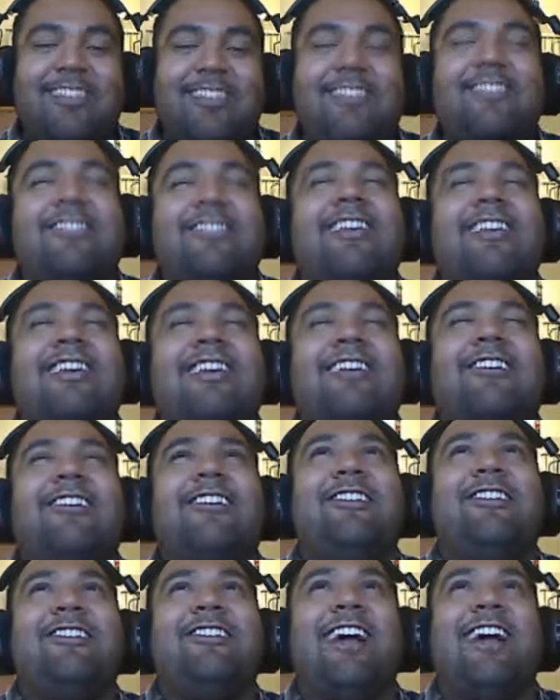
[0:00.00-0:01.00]
I was like, are
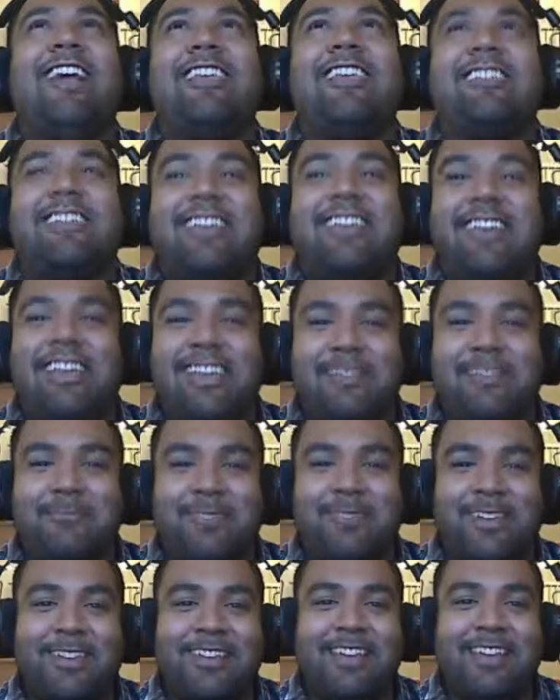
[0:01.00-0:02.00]
you guys kidding
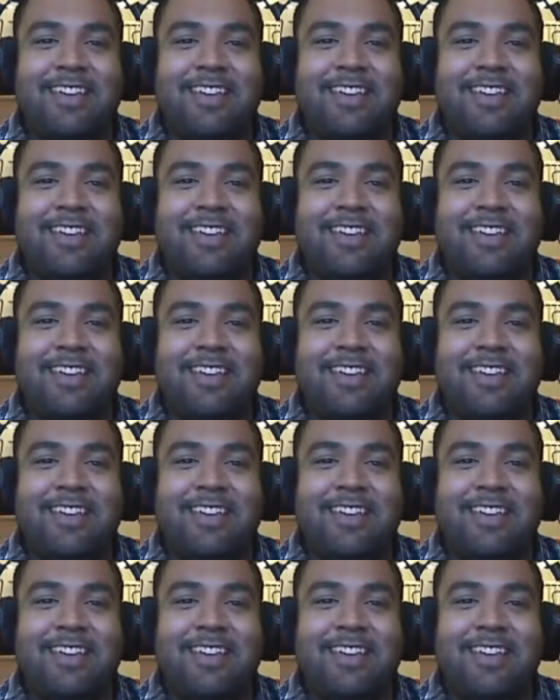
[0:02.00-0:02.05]
me?